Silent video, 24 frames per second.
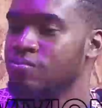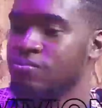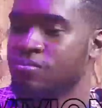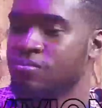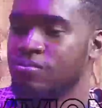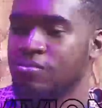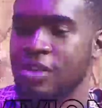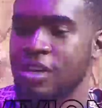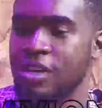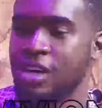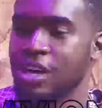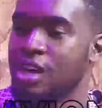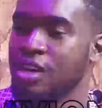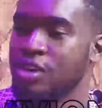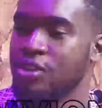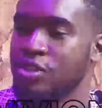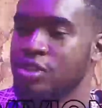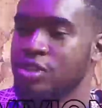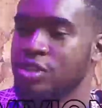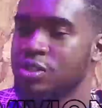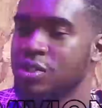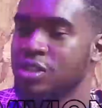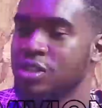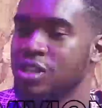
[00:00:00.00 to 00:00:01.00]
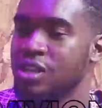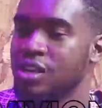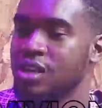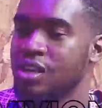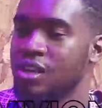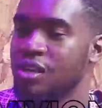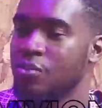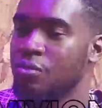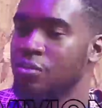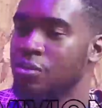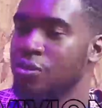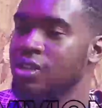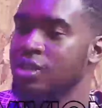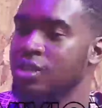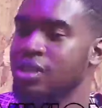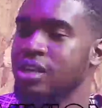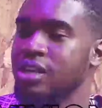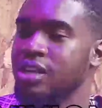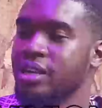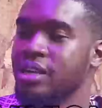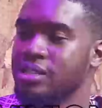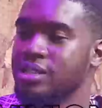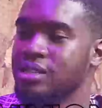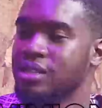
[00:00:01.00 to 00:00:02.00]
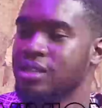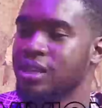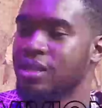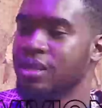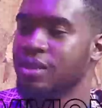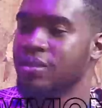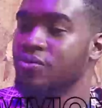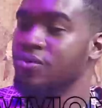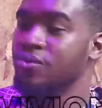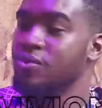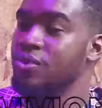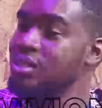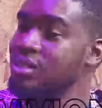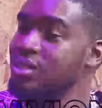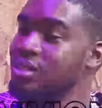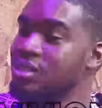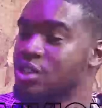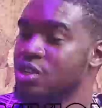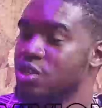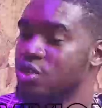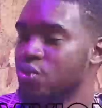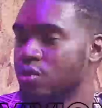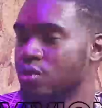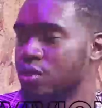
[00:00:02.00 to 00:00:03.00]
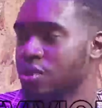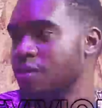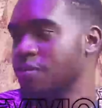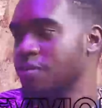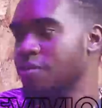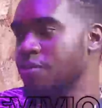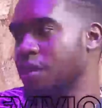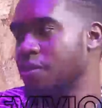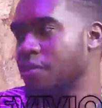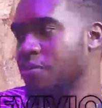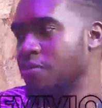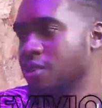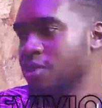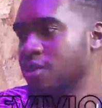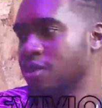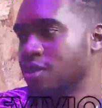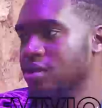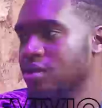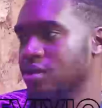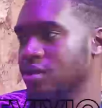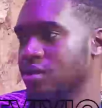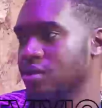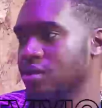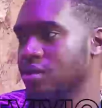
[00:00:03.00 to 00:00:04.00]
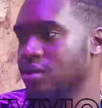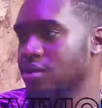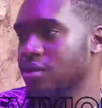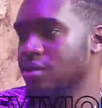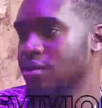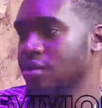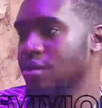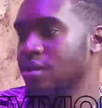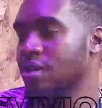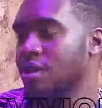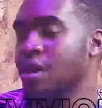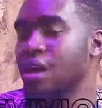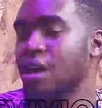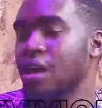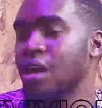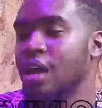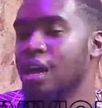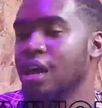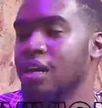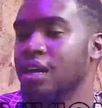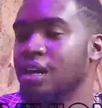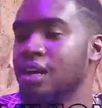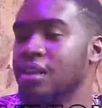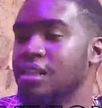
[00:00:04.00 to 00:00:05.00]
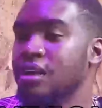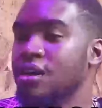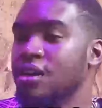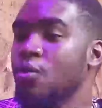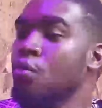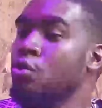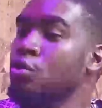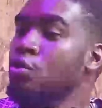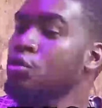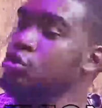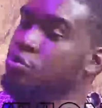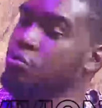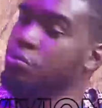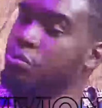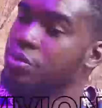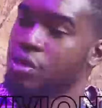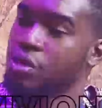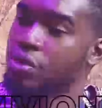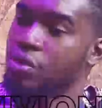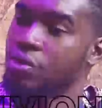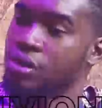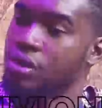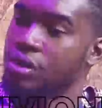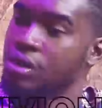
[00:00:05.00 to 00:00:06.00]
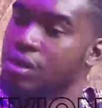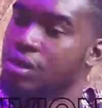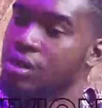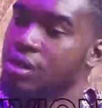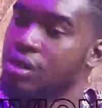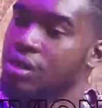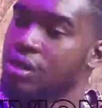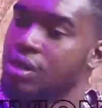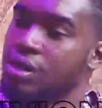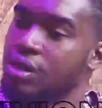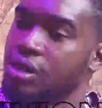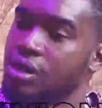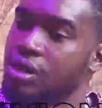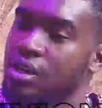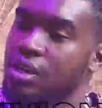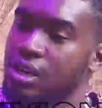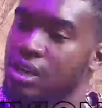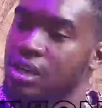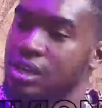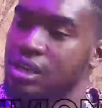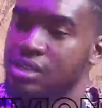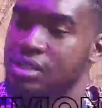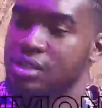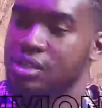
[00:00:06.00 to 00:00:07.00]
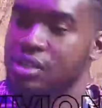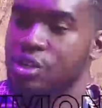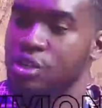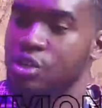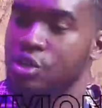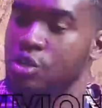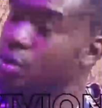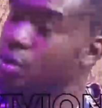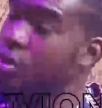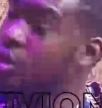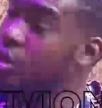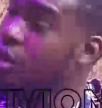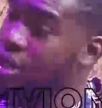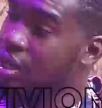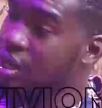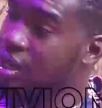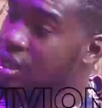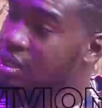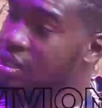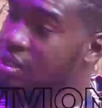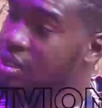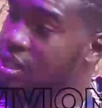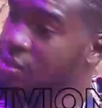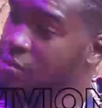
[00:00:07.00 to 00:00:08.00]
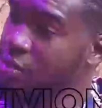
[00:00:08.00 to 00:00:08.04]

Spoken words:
there are actions being taken. But the thing is that these things will keep happening. And I think what should be done is young ladies and